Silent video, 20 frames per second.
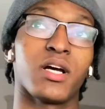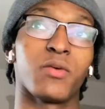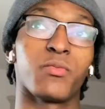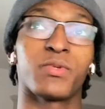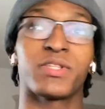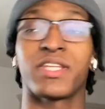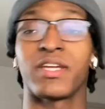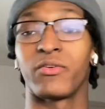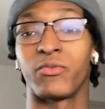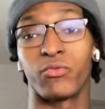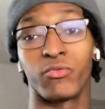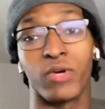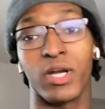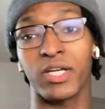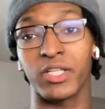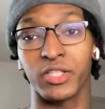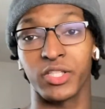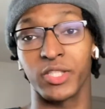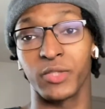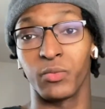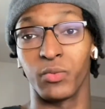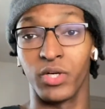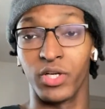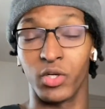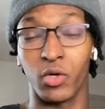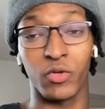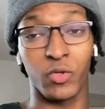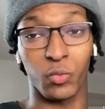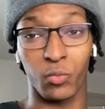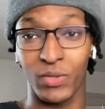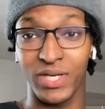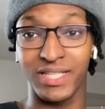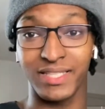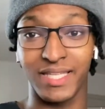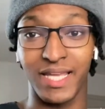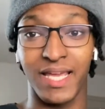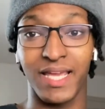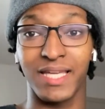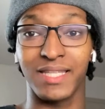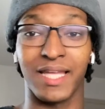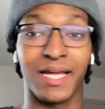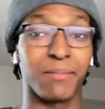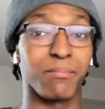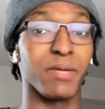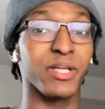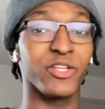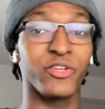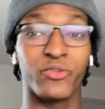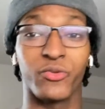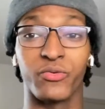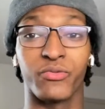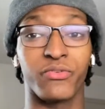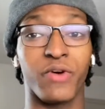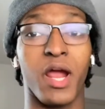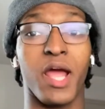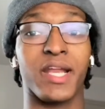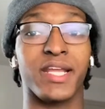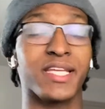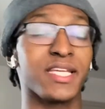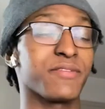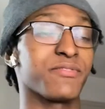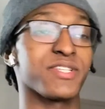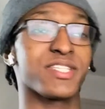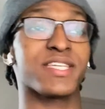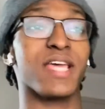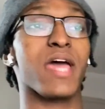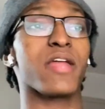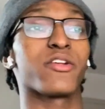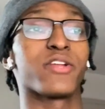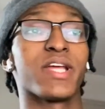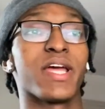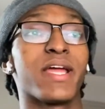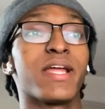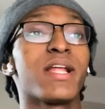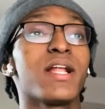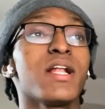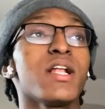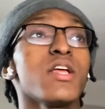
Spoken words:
what they regularly would on a weekday, like Monday through Friday, even Saturday.